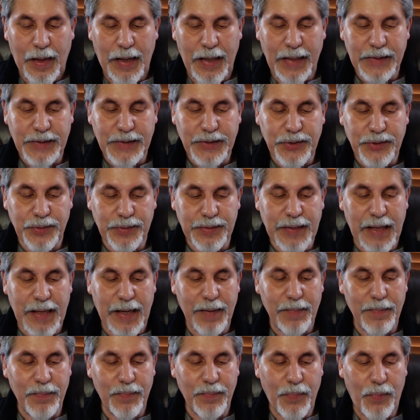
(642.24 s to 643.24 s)
I took
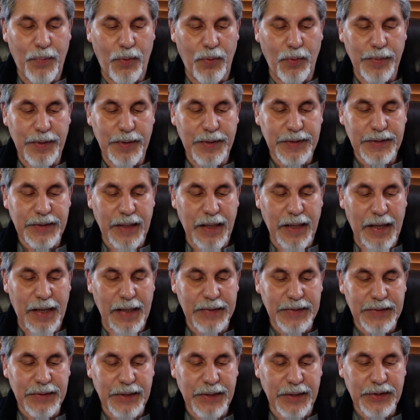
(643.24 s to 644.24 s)
that moment
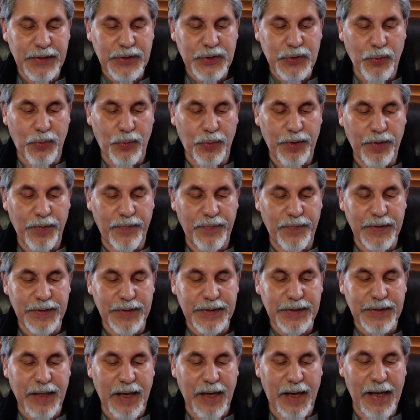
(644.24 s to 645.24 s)
as a sort of
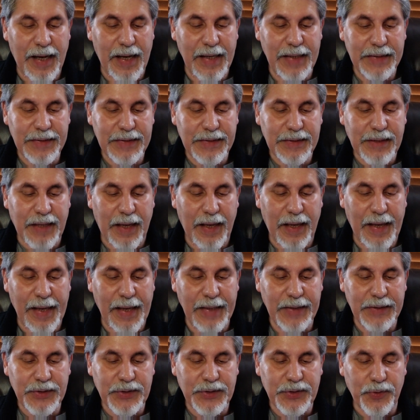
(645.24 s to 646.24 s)
disguised
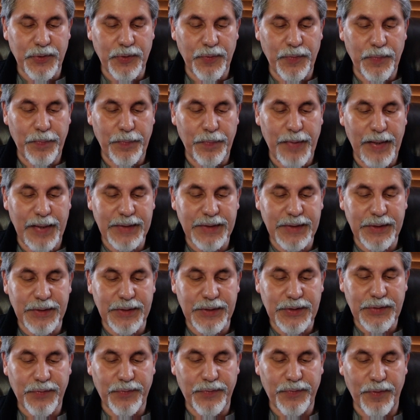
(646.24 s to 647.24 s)
angel
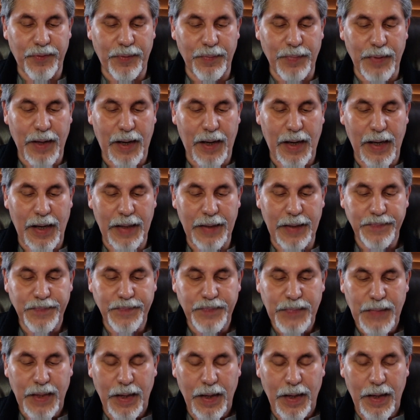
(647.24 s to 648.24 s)
message from God
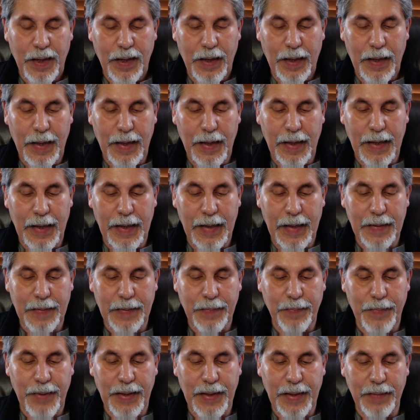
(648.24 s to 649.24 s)

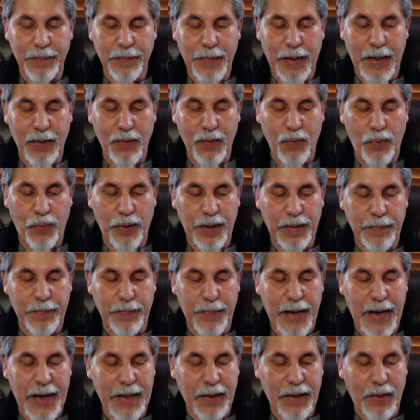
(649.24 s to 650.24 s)
and made my way
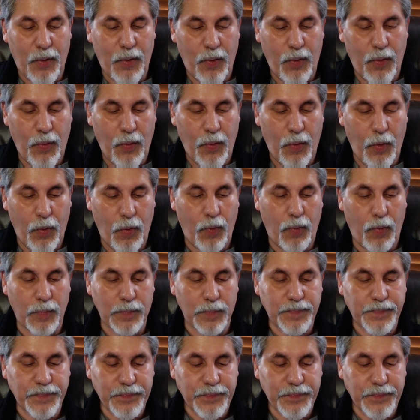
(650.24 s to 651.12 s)
back home.